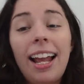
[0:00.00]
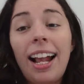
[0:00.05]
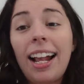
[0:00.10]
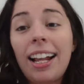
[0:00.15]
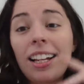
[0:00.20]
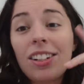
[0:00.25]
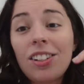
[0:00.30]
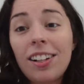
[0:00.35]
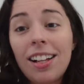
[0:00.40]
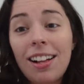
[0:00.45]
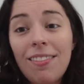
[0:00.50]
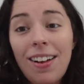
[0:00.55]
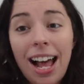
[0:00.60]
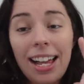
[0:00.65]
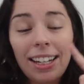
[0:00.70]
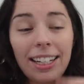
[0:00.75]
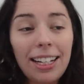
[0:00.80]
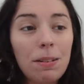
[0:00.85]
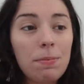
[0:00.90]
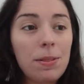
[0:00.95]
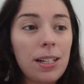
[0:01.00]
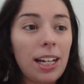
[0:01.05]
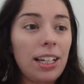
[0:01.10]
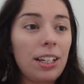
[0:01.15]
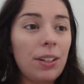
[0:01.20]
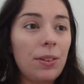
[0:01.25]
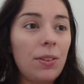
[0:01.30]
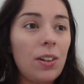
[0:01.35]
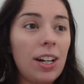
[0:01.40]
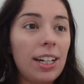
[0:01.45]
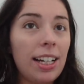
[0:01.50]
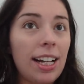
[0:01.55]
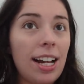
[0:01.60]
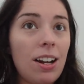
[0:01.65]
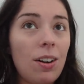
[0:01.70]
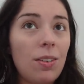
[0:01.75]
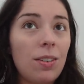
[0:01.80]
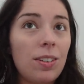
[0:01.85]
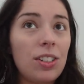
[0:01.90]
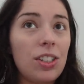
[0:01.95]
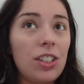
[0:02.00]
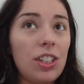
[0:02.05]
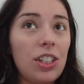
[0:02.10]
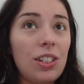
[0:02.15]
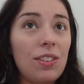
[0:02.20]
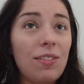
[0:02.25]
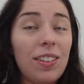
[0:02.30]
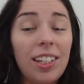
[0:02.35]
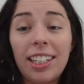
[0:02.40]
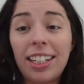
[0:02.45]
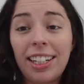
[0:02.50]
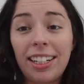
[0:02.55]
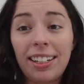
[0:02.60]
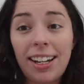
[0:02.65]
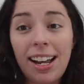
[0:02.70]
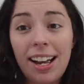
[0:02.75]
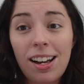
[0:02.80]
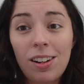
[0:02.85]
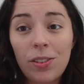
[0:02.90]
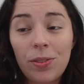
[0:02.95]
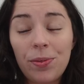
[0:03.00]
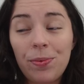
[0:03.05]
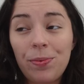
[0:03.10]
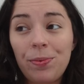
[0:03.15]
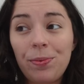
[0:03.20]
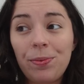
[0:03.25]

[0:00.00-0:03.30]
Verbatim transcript: And I'll have Allie update you on how she is feeling now.